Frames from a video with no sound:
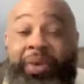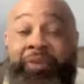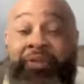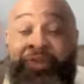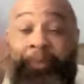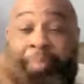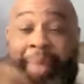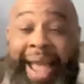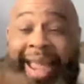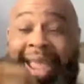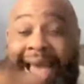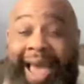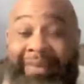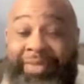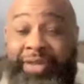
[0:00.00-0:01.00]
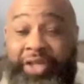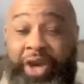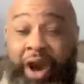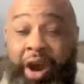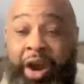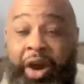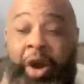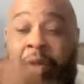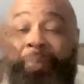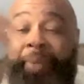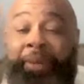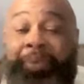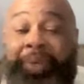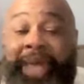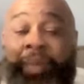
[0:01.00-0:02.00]
for my avatar are
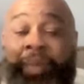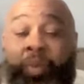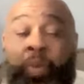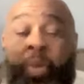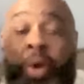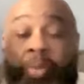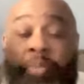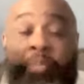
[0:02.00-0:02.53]
people that want